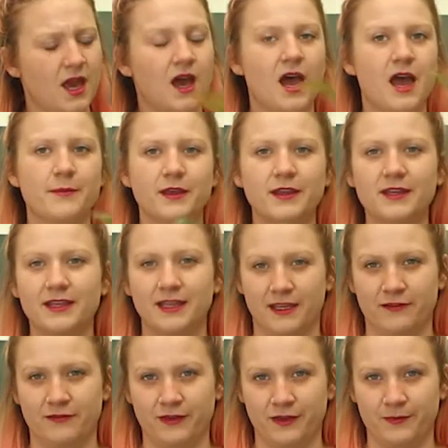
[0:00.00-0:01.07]
I'm going to
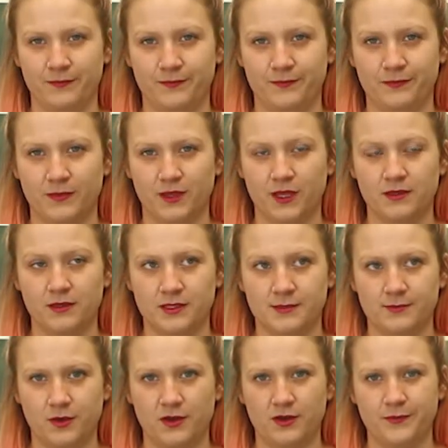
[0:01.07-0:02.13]
leave him in this
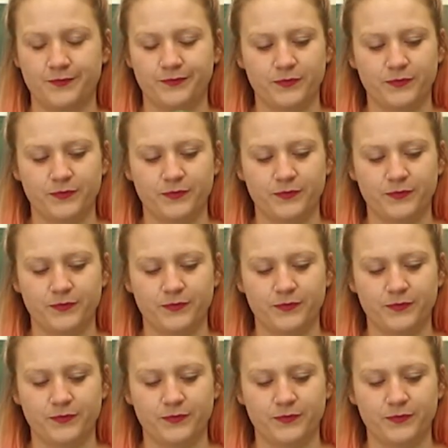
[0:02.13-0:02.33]
pot.